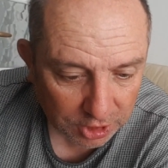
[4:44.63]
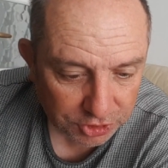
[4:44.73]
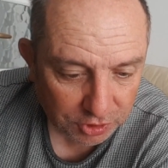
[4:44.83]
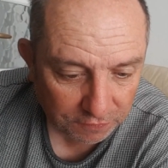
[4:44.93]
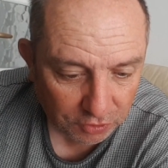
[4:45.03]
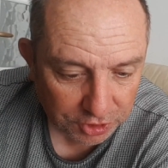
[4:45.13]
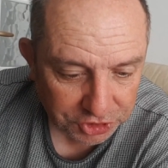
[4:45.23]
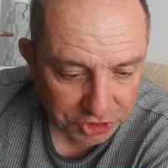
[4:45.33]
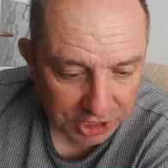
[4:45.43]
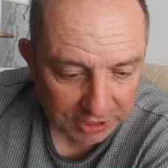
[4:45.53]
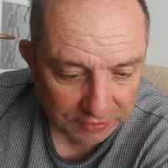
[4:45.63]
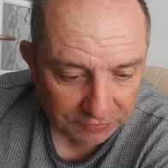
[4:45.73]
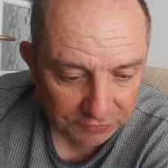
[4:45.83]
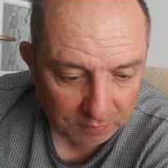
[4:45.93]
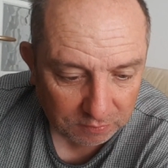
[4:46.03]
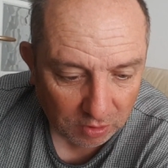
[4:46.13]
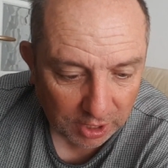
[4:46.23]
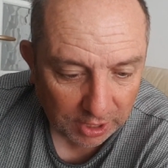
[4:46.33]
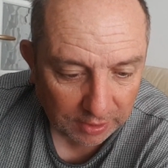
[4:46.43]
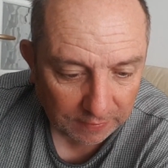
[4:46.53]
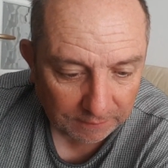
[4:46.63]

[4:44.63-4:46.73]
So I've got to stick this on my...